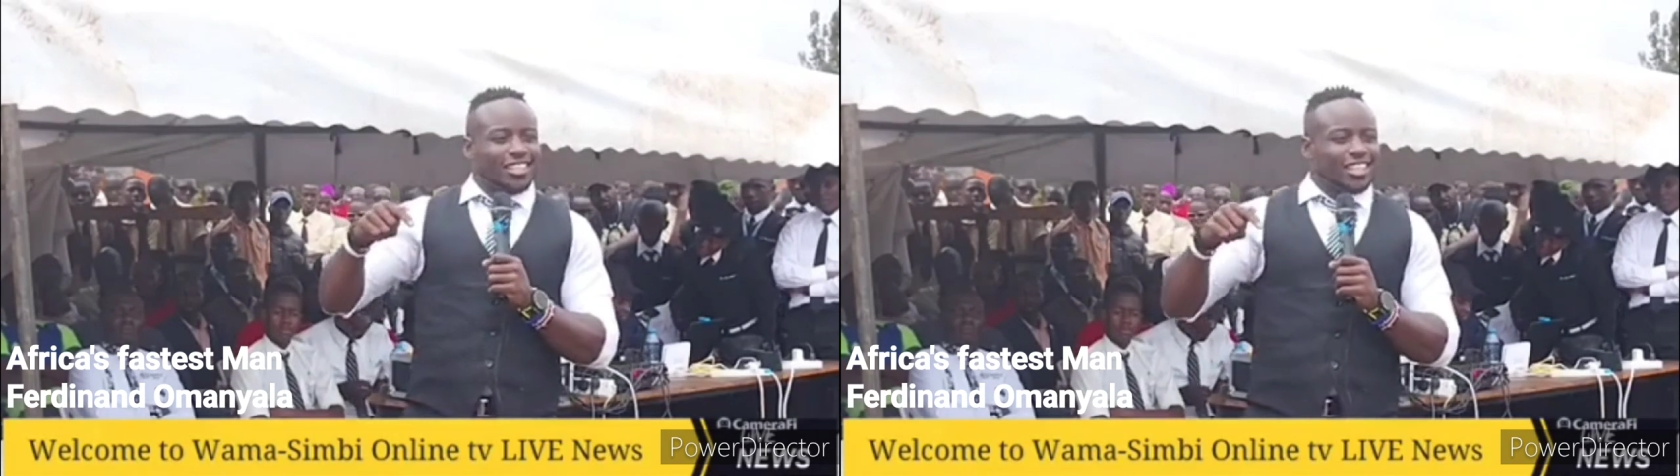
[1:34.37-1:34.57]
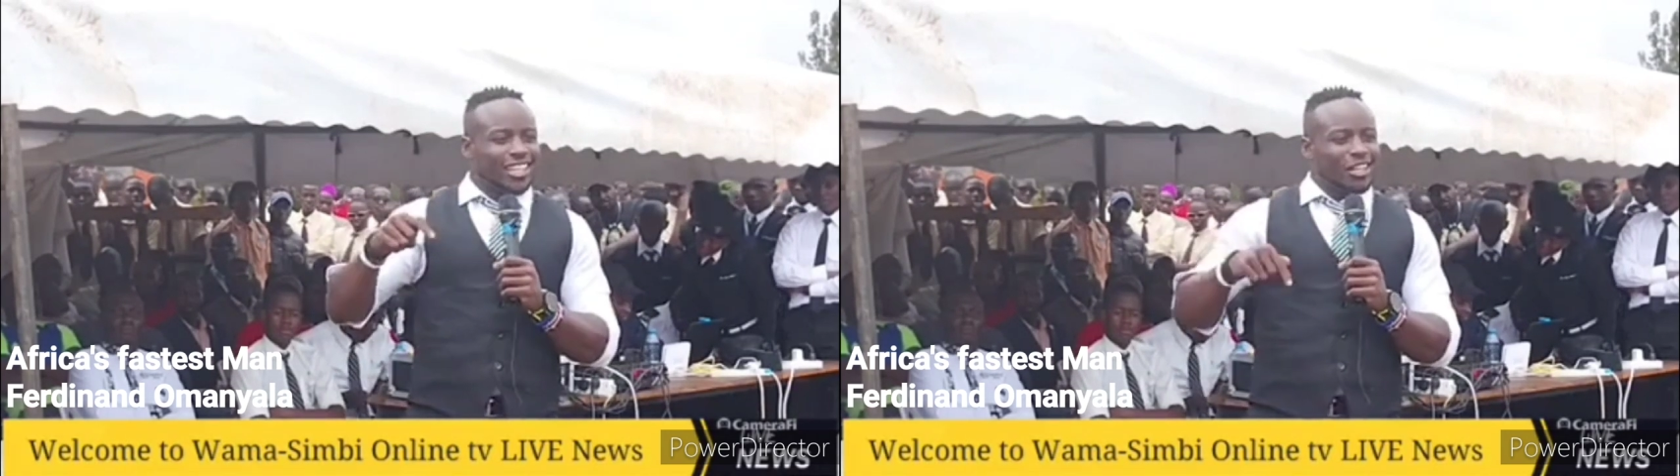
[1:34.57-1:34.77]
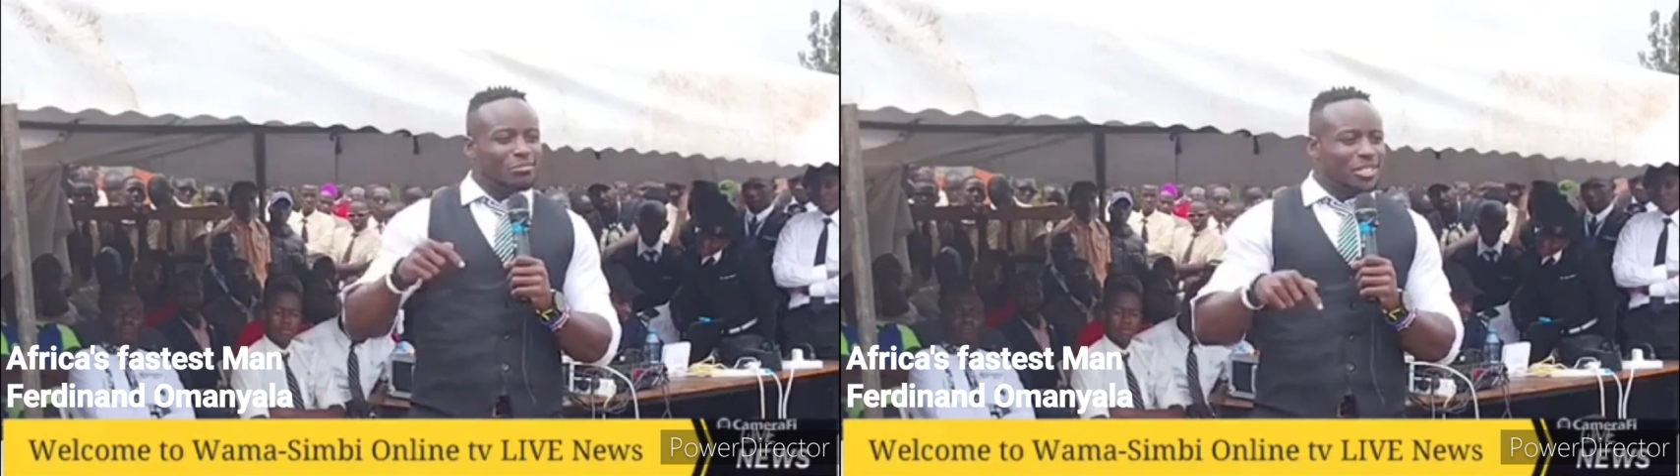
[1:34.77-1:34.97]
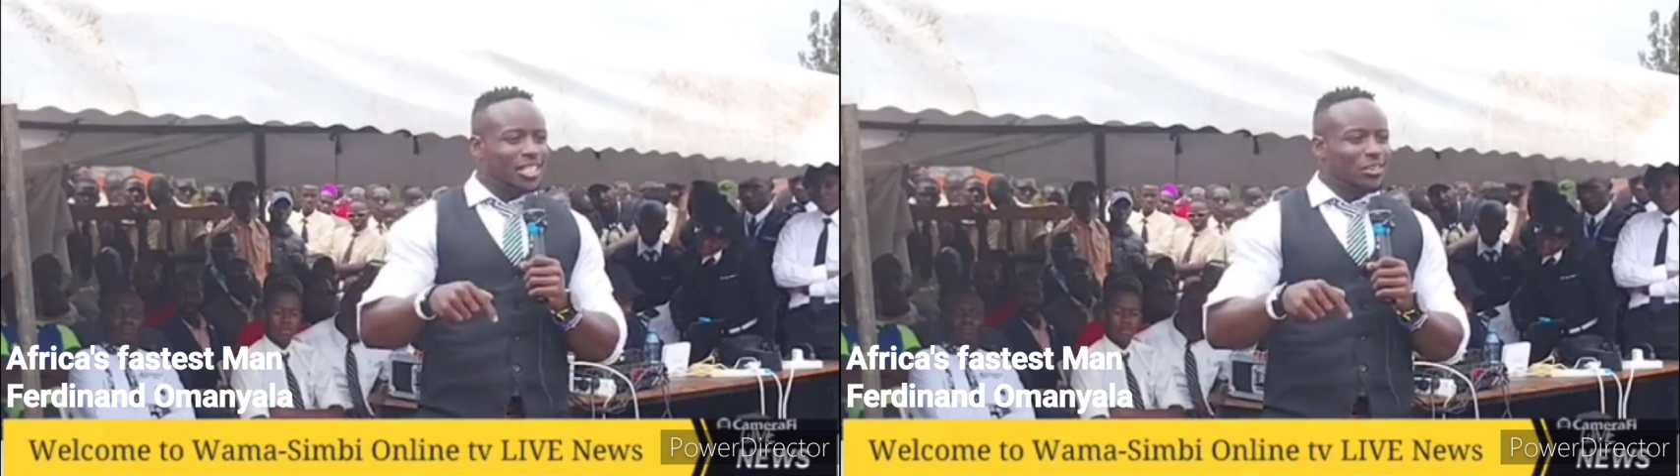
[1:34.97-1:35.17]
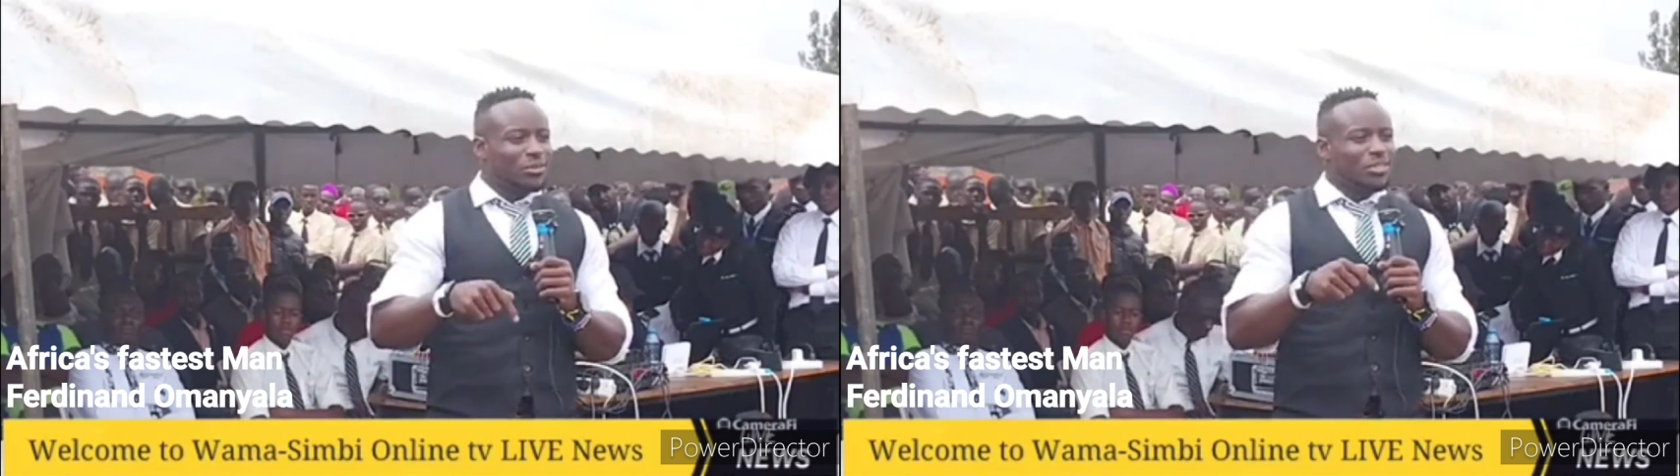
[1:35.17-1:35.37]
kila mse
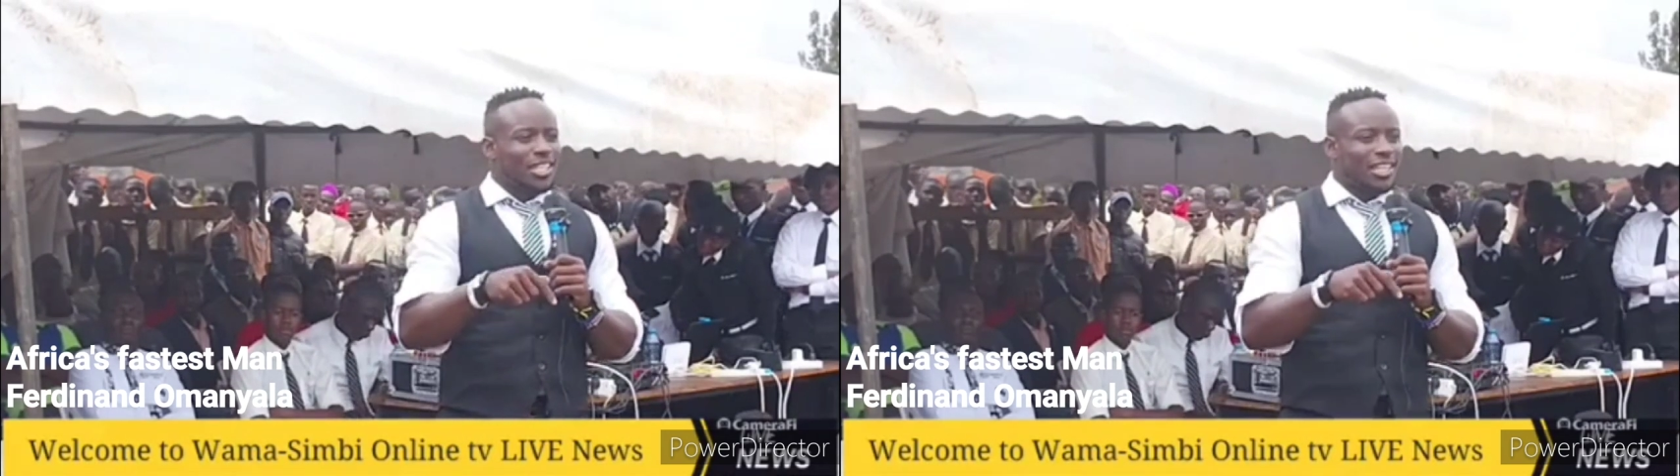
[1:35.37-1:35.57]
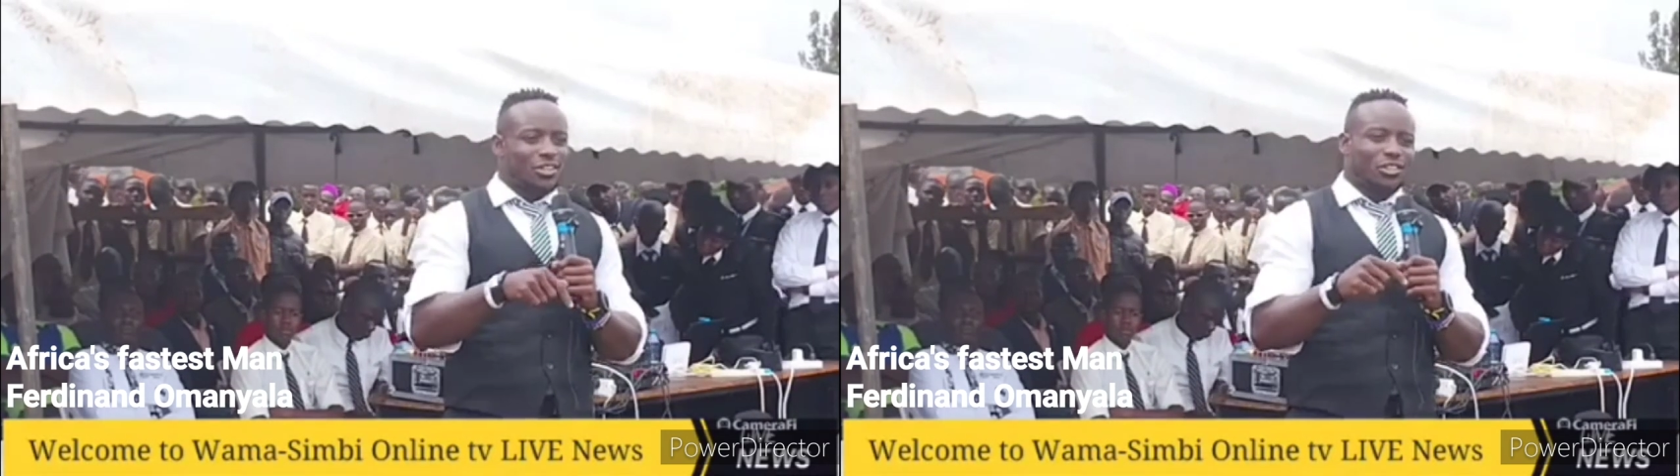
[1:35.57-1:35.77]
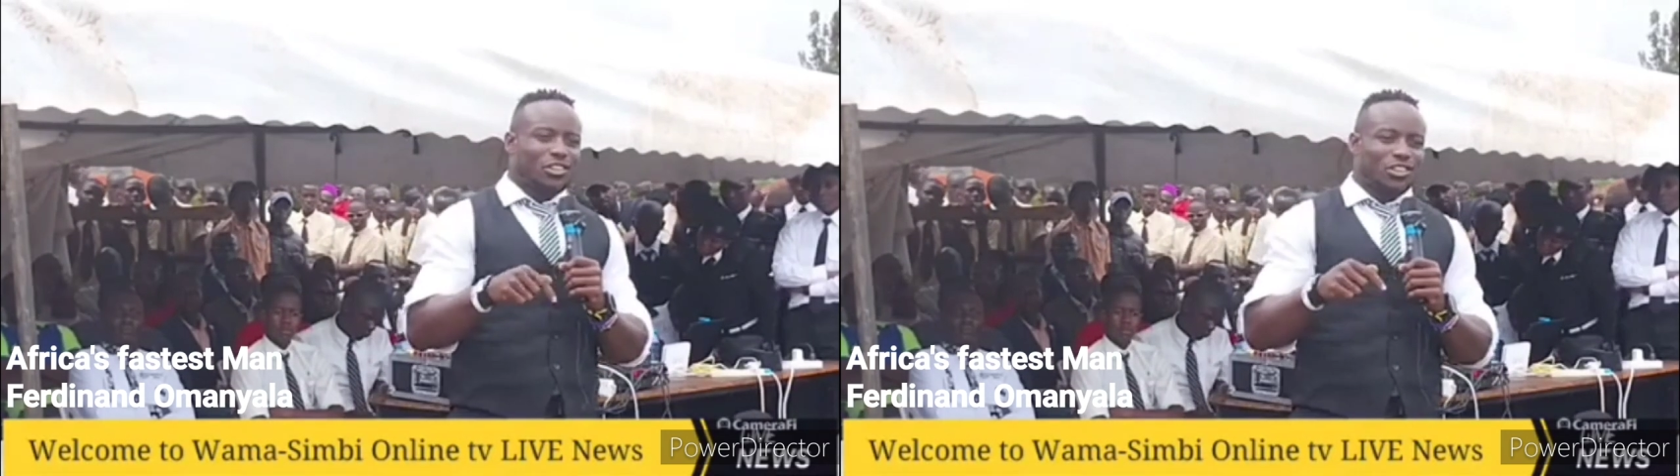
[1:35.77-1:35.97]
who is around your